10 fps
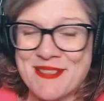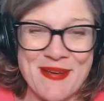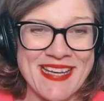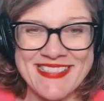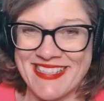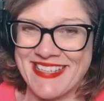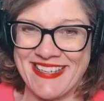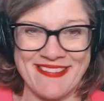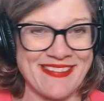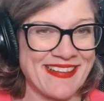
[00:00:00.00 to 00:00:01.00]
to
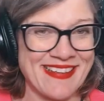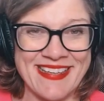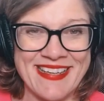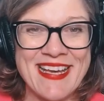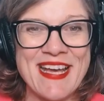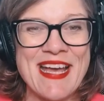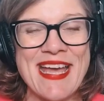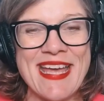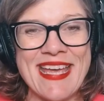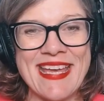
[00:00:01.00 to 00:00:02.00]
execute like
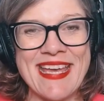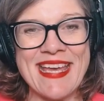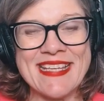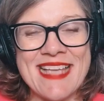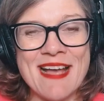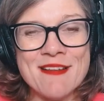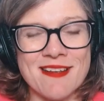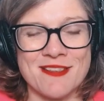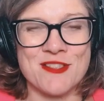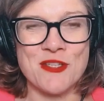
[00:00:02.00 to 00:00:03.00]
yeah it sounds
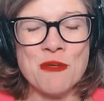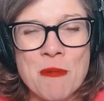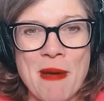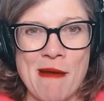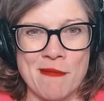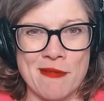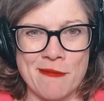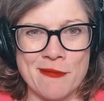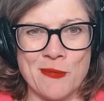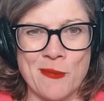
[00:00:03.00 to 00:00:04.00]
like a superpower
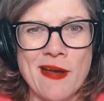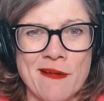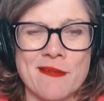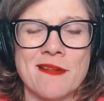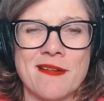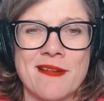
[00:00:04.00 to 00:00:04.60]
though as well